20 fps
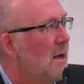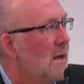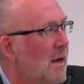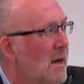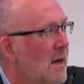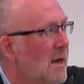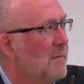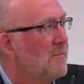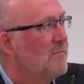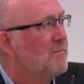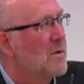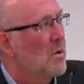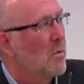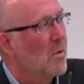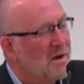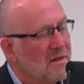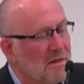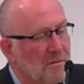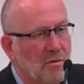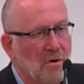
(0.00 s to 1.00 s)

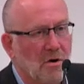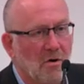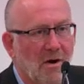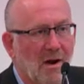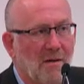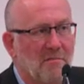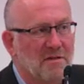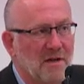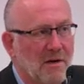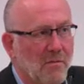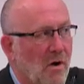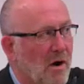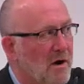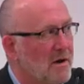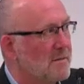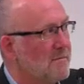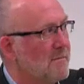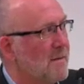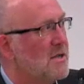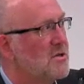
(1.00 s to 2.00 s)
One of the programs I
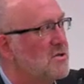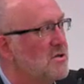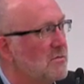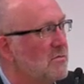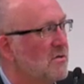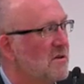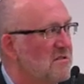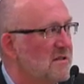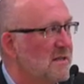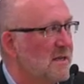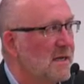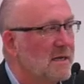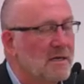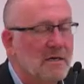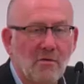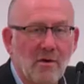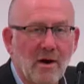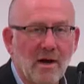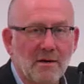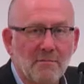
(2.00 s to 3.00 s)
wanted to mention was the
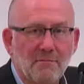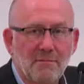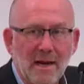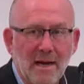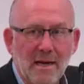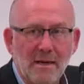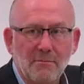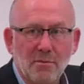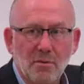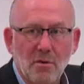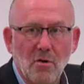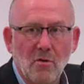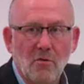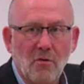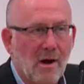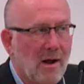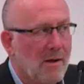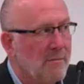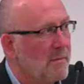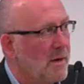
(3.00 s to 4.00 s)
Integrated Pain
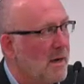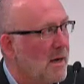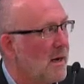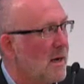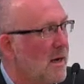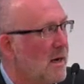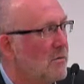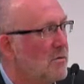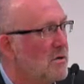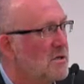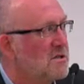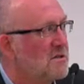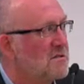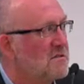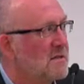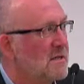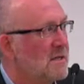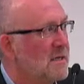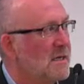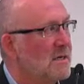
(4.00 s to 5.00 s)
Program, which
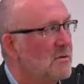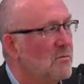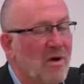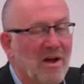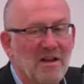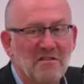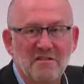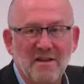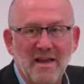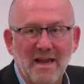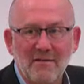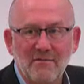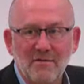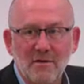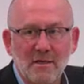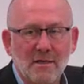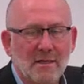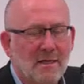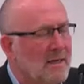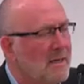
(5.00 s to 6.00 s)
is in West
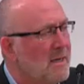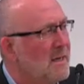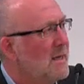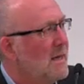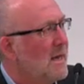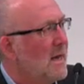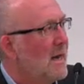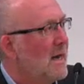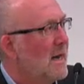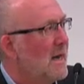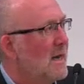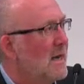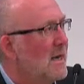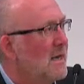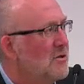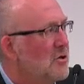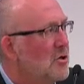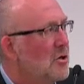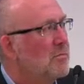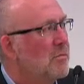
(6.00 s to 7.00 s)
Haven.
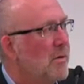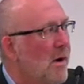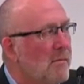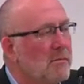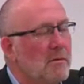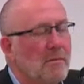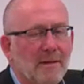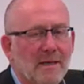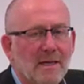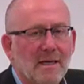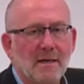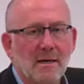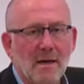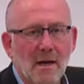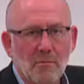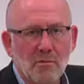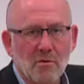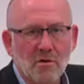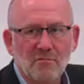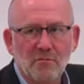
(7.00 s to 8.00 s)
And there are probably a
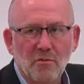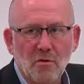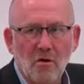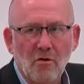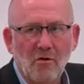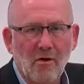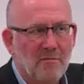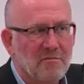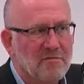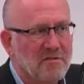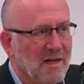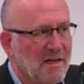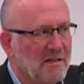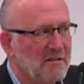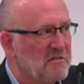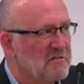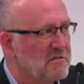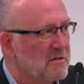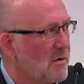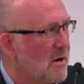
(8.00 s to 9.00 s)
number of programs like
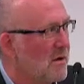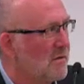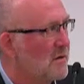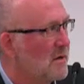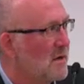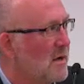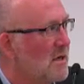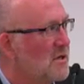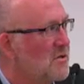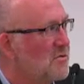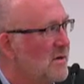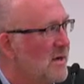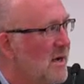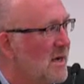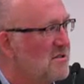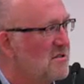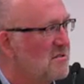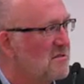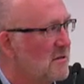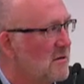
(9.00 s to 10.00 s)
this around the country. I
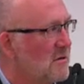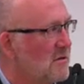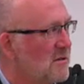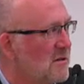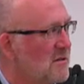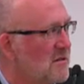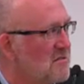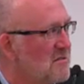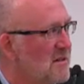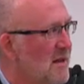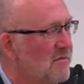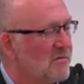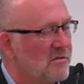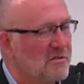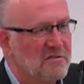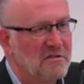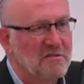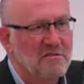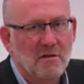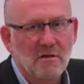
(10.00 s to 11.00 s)
just learned that the San
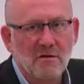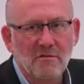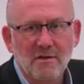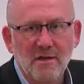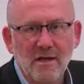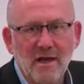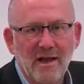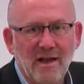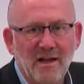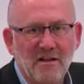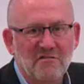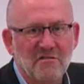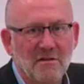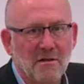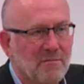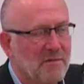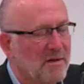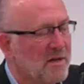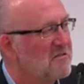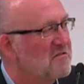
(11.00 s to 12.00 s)
Francisco VA has
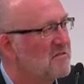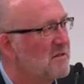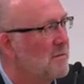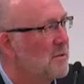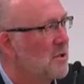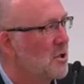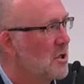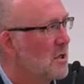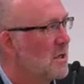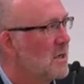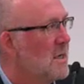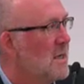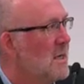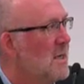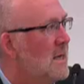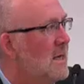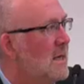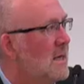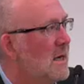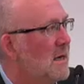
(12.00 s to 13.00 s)
something similar.
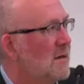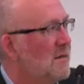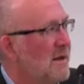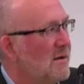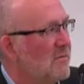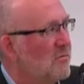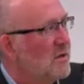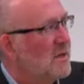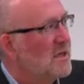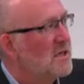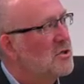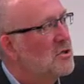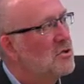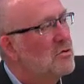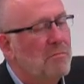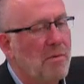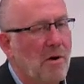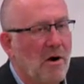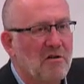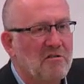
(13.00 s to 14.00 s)
They have really two
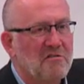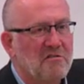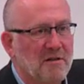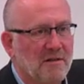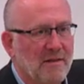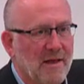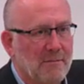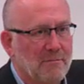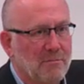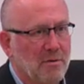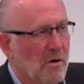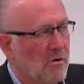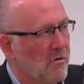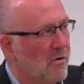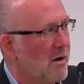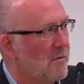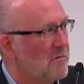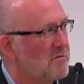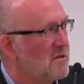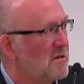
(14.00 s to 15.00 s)
parts to that
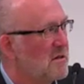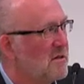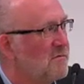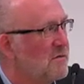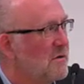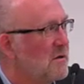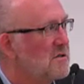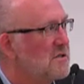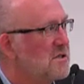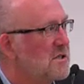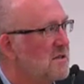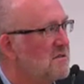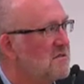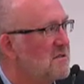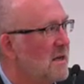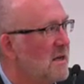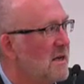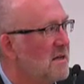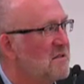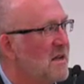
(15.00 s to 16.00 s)
program. So the first is
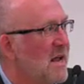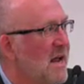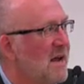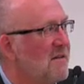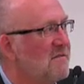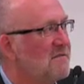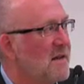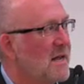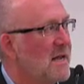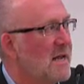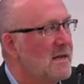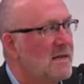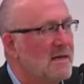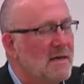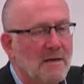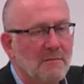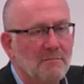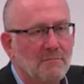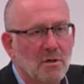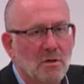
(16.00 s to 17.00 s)
a half-day
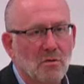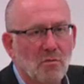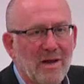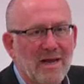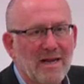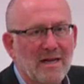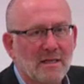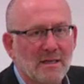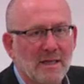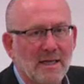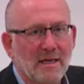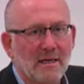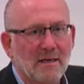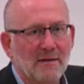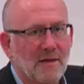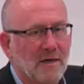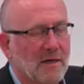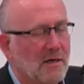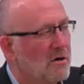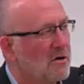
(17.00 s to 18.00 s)
per week clinic
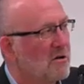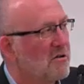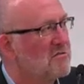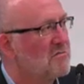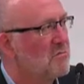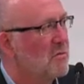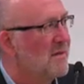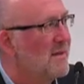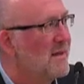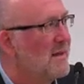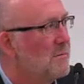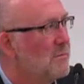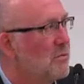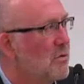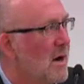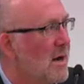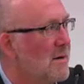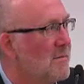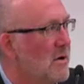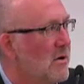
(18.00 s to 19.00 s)
that occurs within a
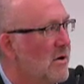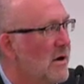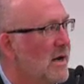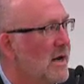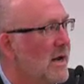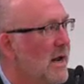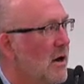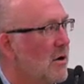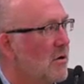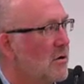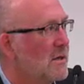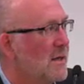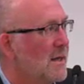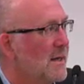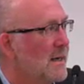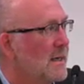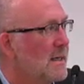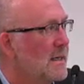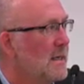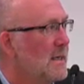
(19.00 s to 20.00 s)
primary care
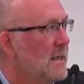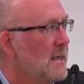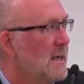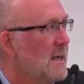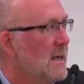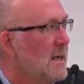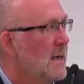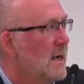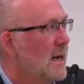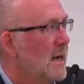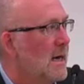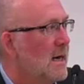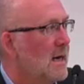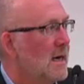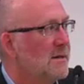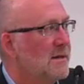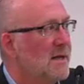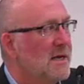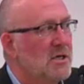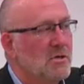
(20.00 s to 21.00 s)
clinic.
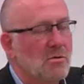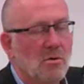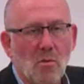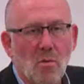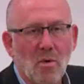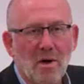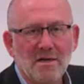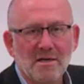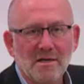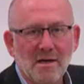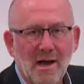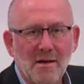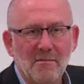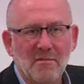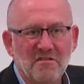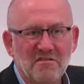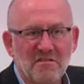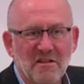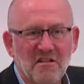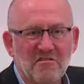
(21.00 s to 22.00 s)
And they do a one-time
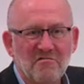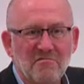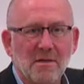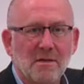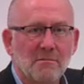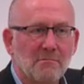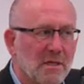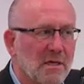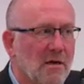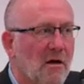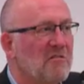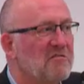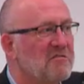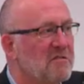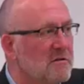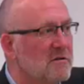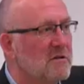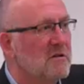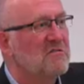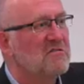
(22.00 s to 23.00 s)
assessment, but
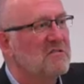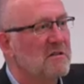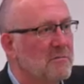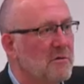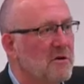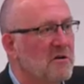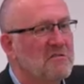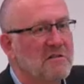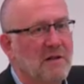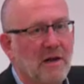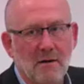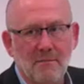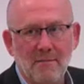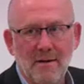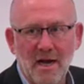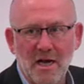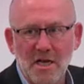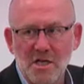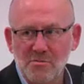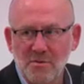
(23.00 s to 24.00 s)
also do some nurse care
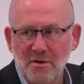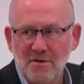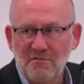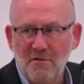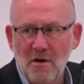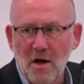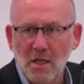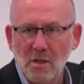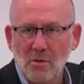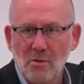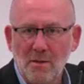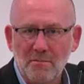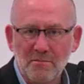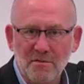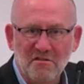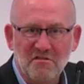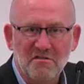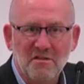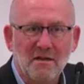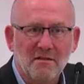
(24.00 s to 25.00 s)
management follow-up
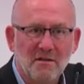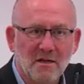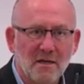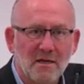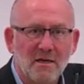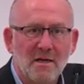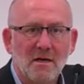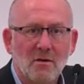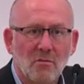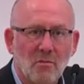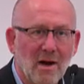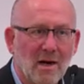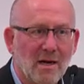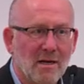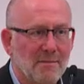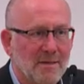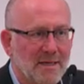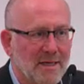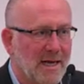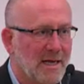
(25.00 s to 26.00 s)
to see that
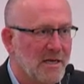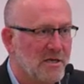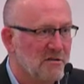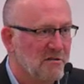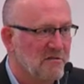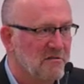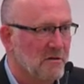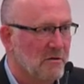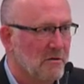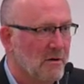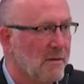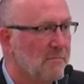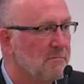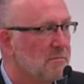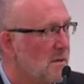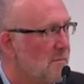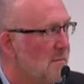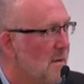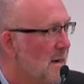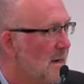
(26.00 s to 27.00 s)
recommendations are
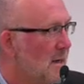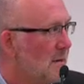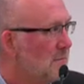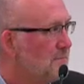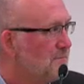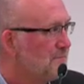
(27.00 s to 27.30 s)
implemented.